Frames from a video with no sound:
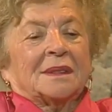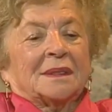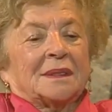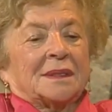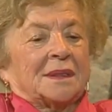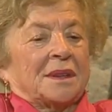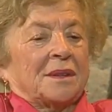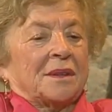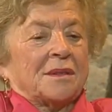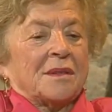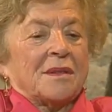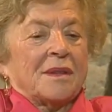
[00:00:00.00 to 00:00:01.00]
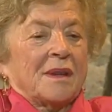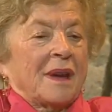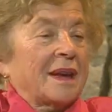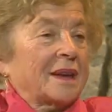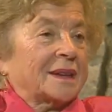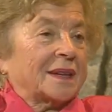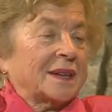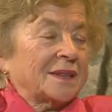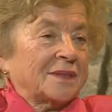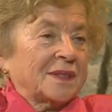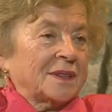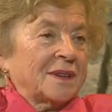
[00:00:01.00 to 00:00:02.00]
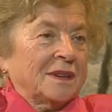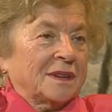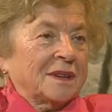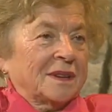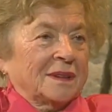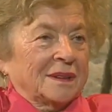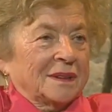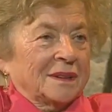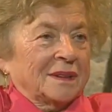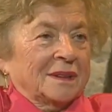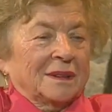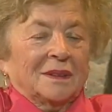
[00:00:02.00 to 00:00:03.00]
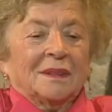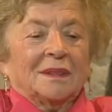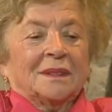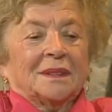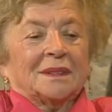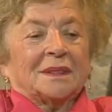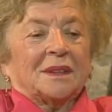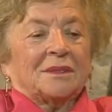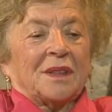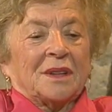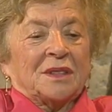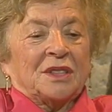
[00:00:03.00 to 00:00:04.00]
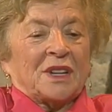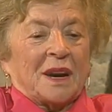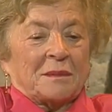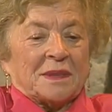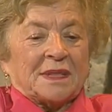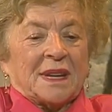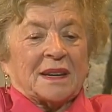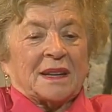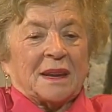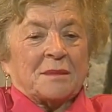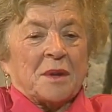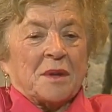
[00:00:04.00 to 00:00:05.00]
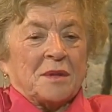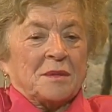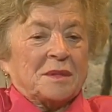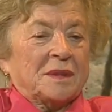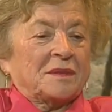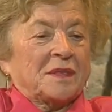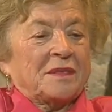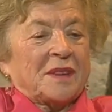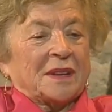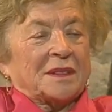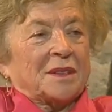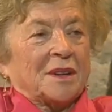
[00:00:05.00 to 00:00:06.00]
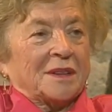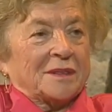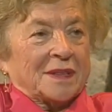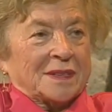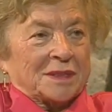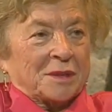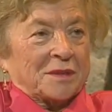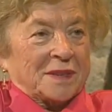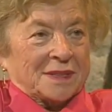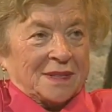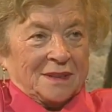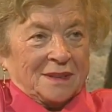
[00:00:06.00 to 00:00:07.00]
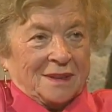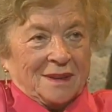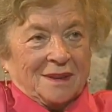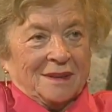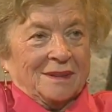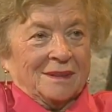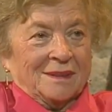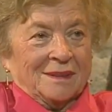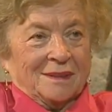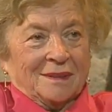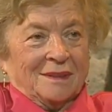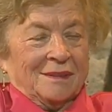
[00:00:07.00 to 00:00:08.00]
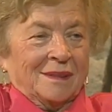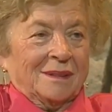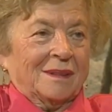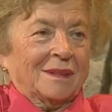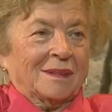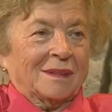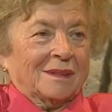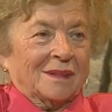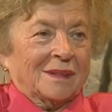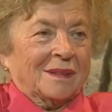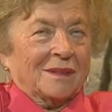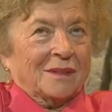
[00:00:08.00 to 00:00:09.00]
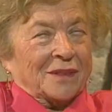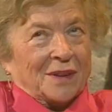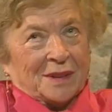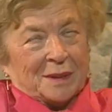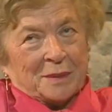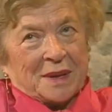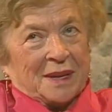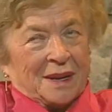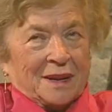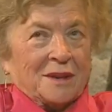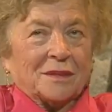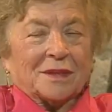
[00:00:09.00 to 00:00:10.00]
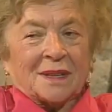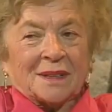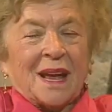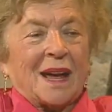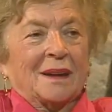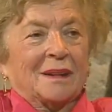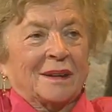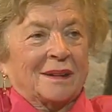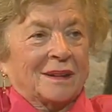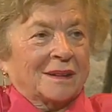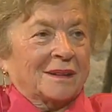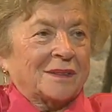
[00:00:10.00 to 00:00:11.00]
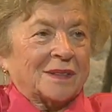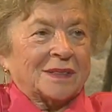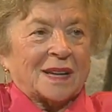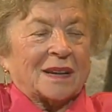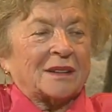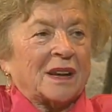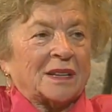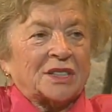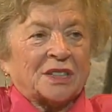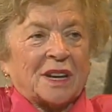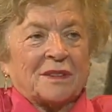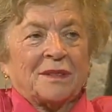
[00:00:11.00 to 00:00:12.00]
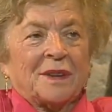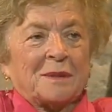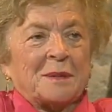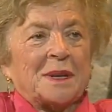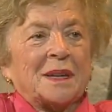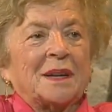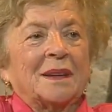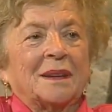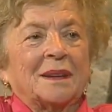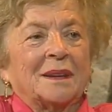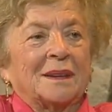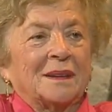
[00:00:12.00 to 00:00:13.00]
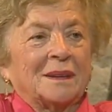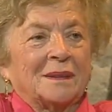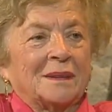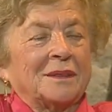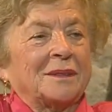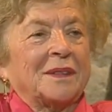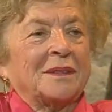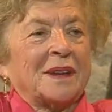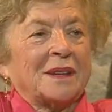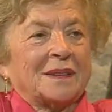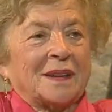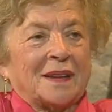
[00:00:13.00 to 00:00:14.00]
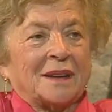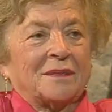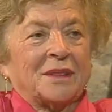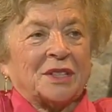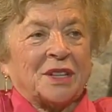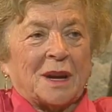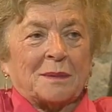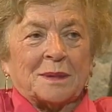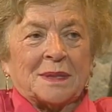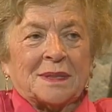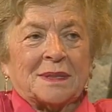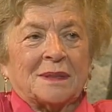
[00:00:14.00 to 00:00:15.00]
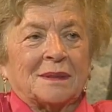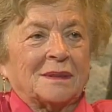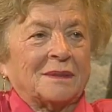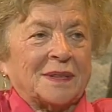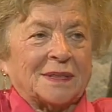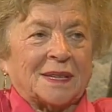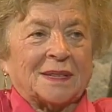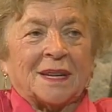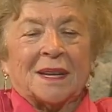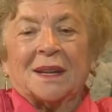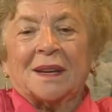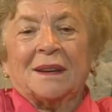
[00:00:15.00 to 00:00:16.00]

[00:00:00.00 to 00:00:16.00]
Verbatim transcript: So I agreed with her. So one Shabbos I came home and we went always to visit uh, from the beginning of the town. was a Karlstein family and we went there for Shabbos visiting